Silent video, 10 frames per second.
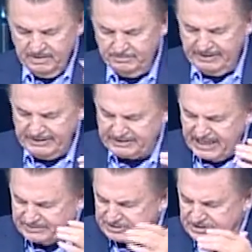Many
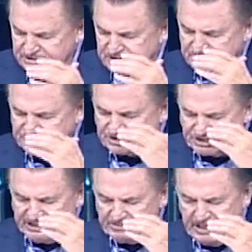times it just doesn't
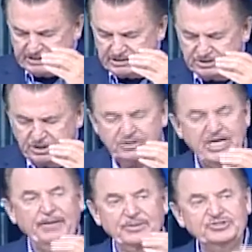seem like a good
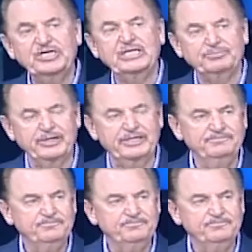time to celebrate.